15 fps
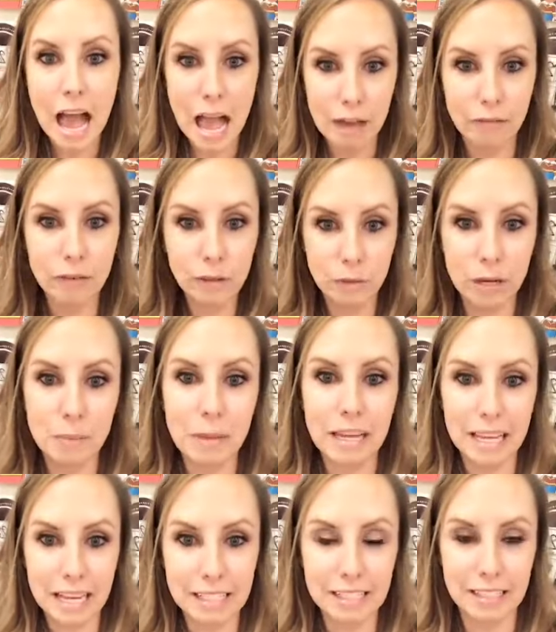every one of my
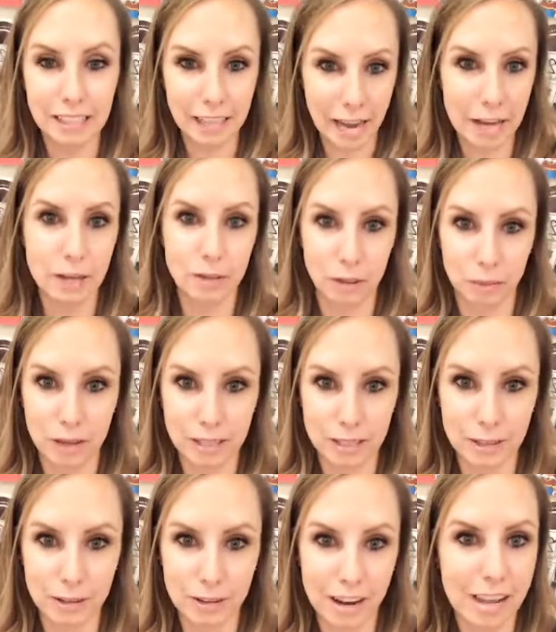kids is engaged during
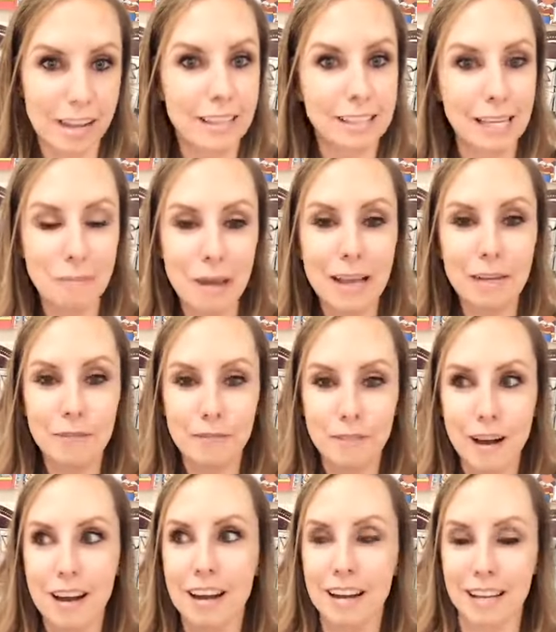message of the day because I make it
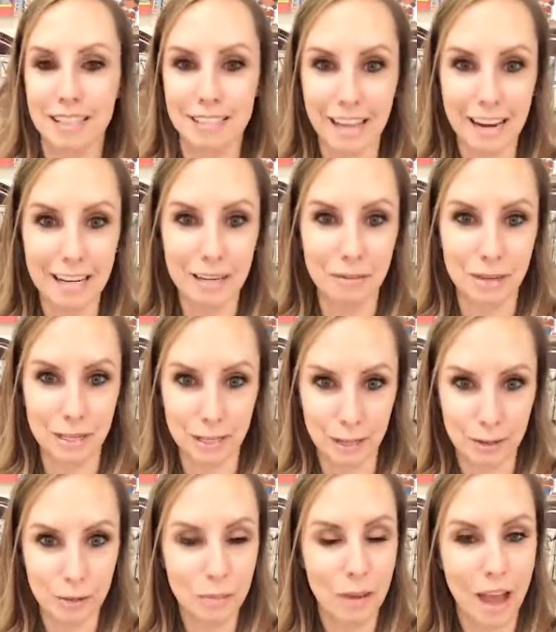fun and exciting. We
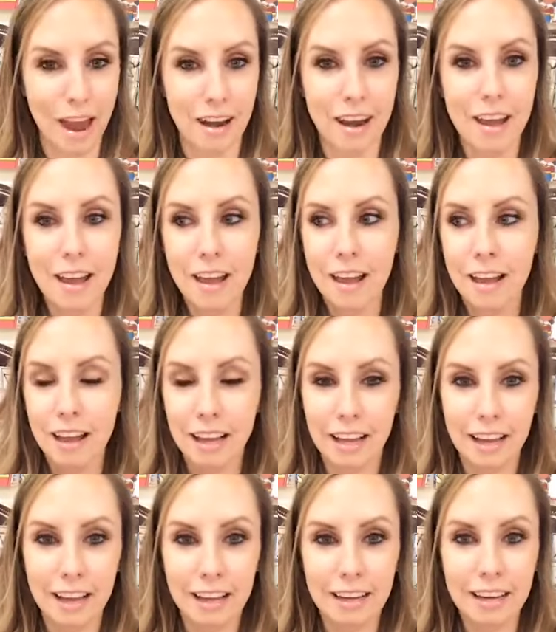share the pen
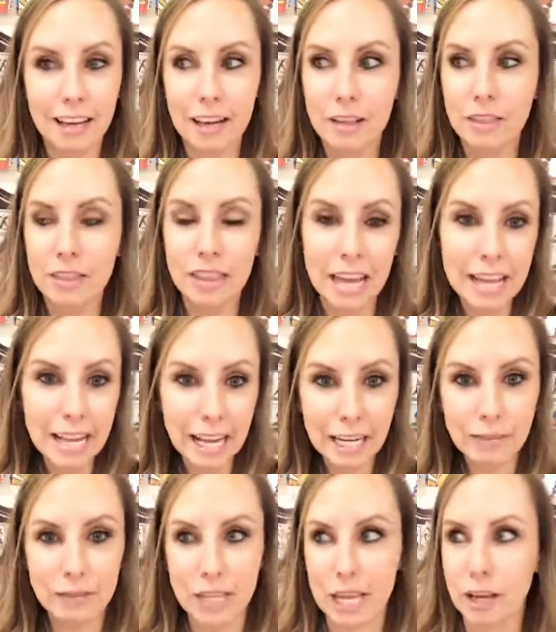and they kind
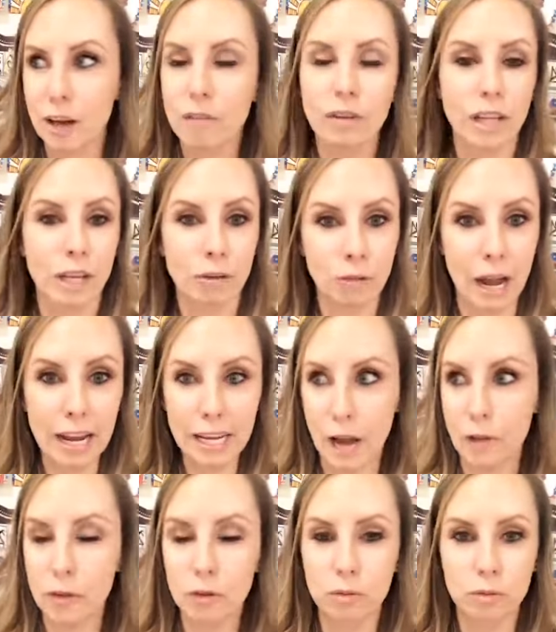of take over. Like right
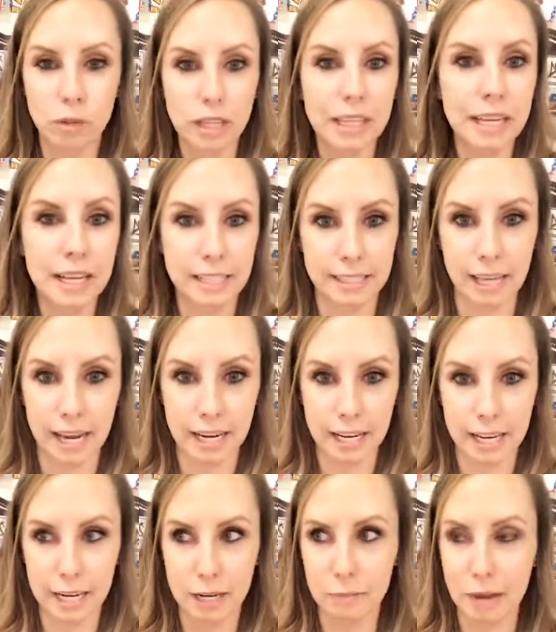now, they're really
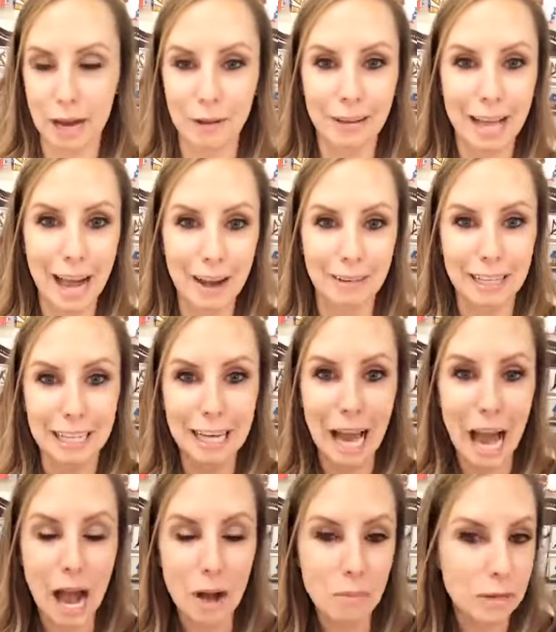excited about counting
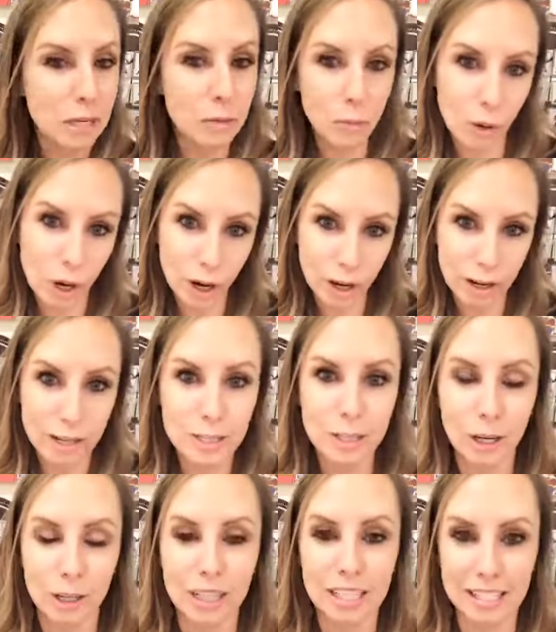how many words
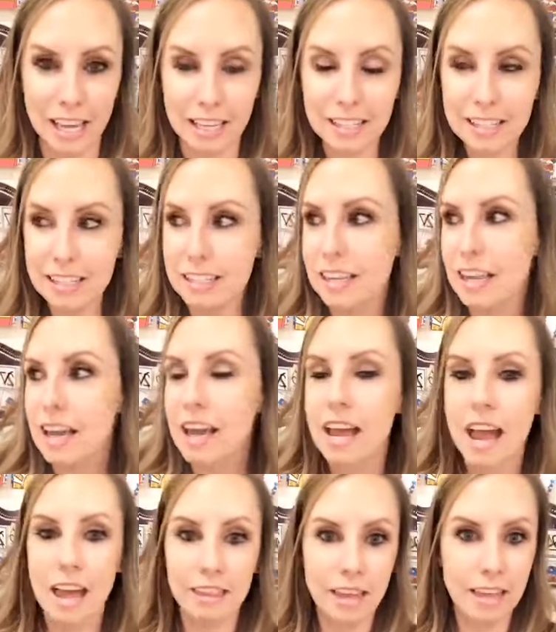are in a sentence.
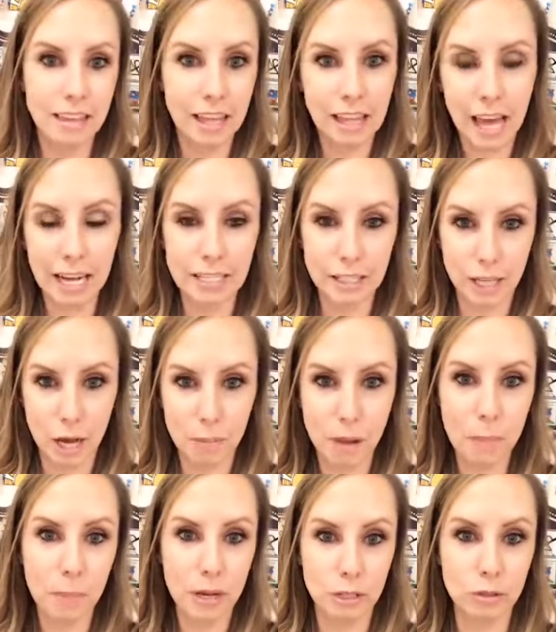And then they like to come
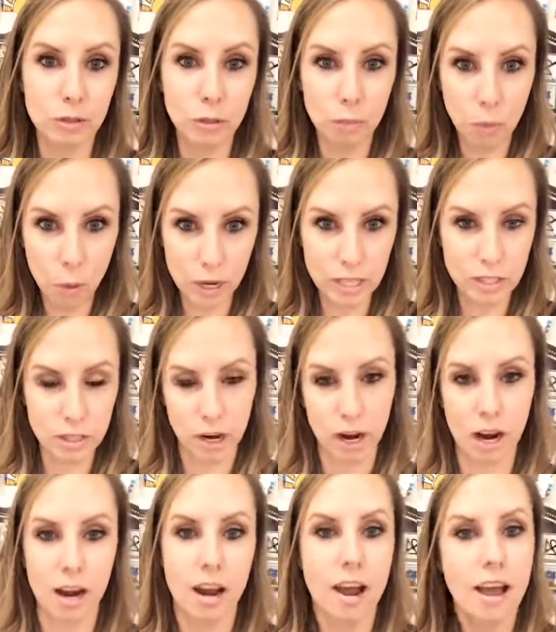up and use the
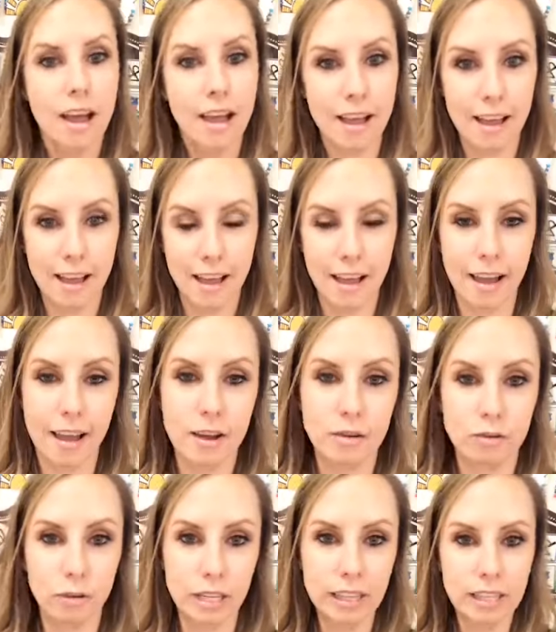pointer
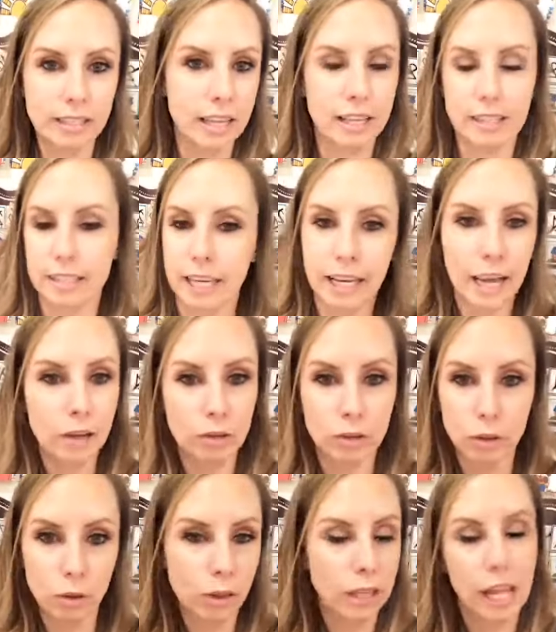and read the sentence. Like I
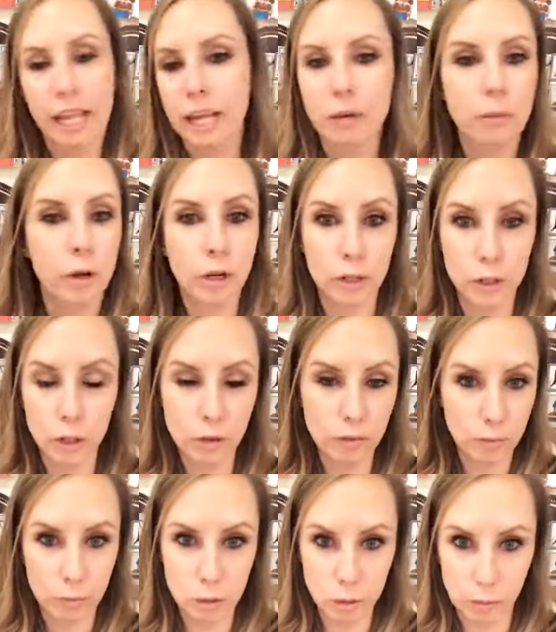usually only let like one or two
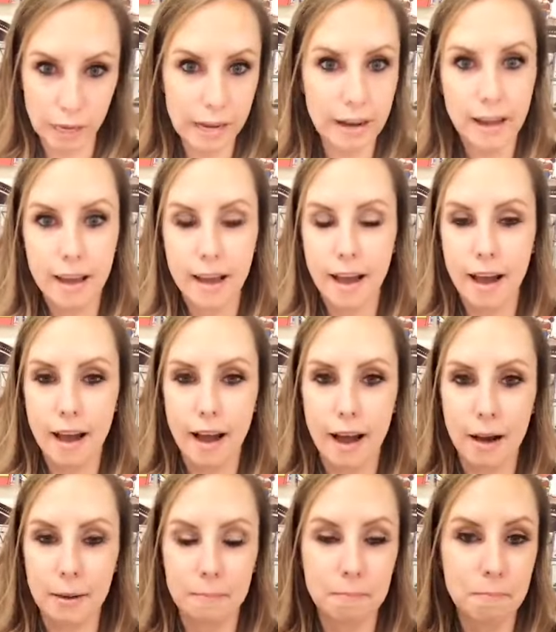of them do it.
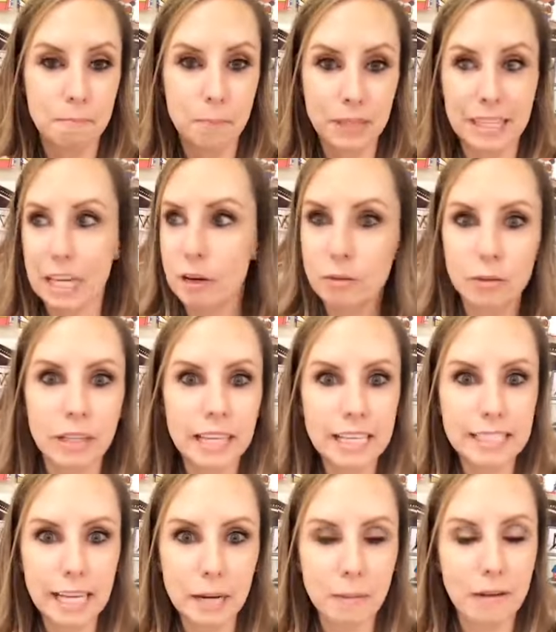Um, but they're really
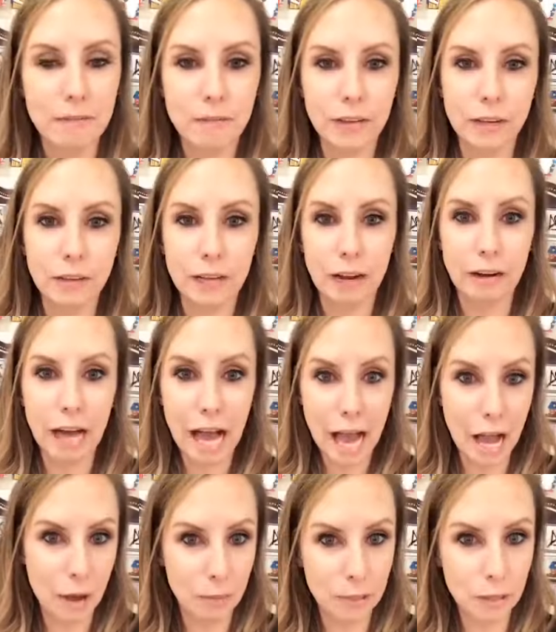excited about figuring out
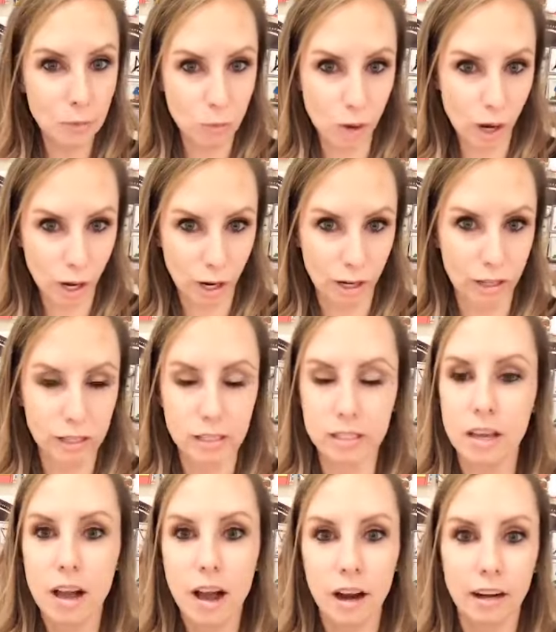how many
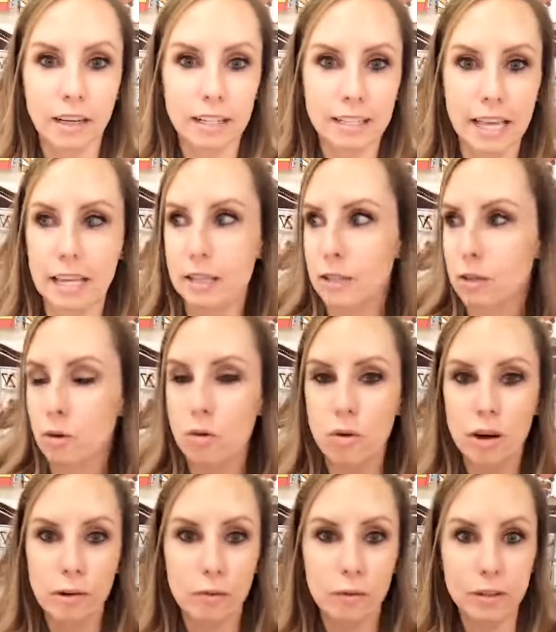words are in a sentence,
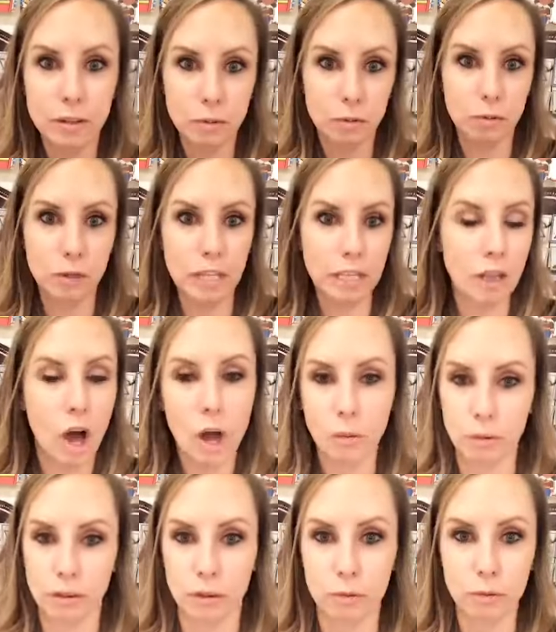or if it's a really long
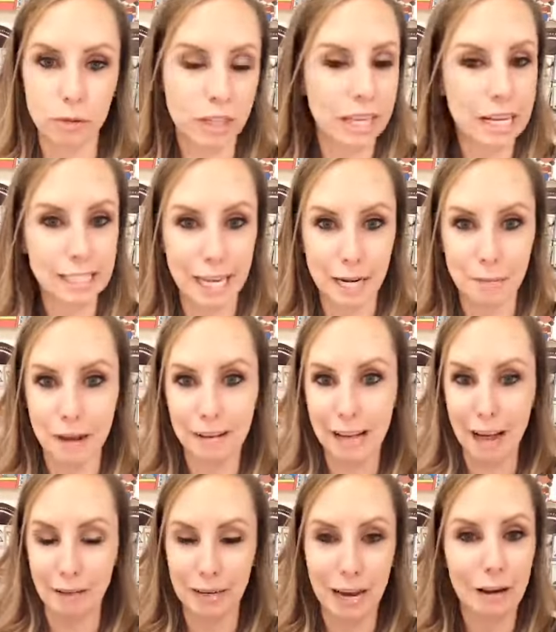word, they're really excited about
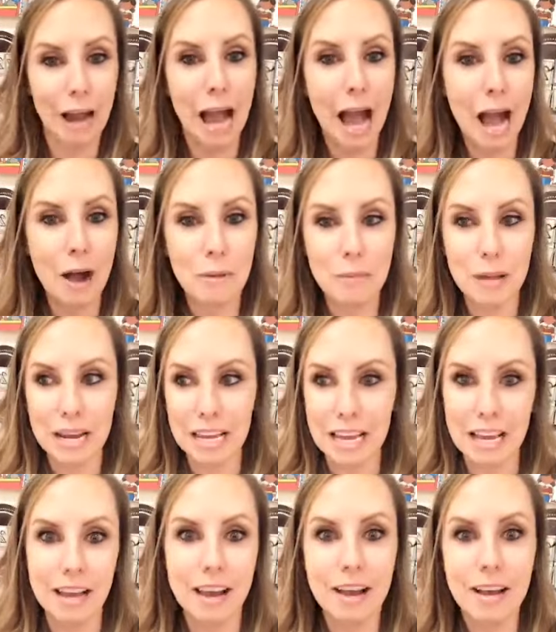counting out how
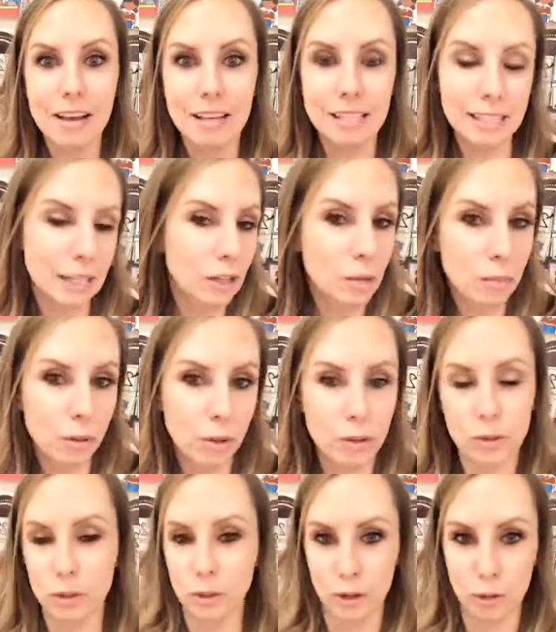many
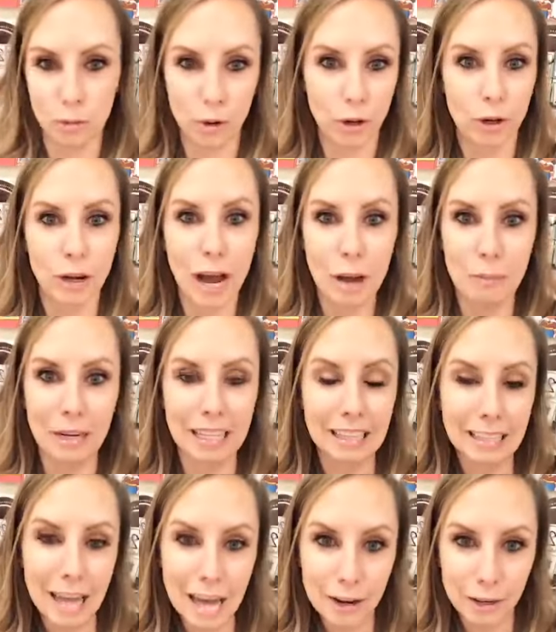syllables are in a word or how many
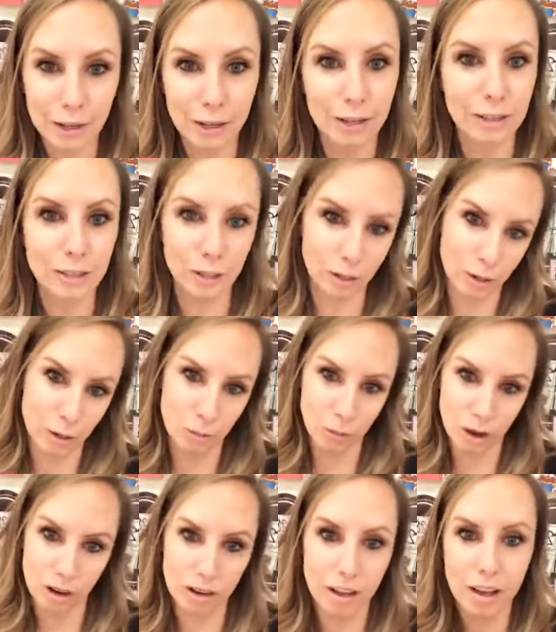letters are in a
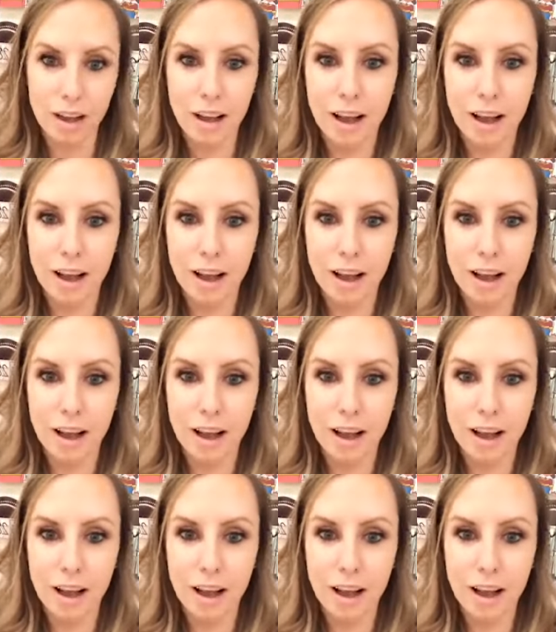word.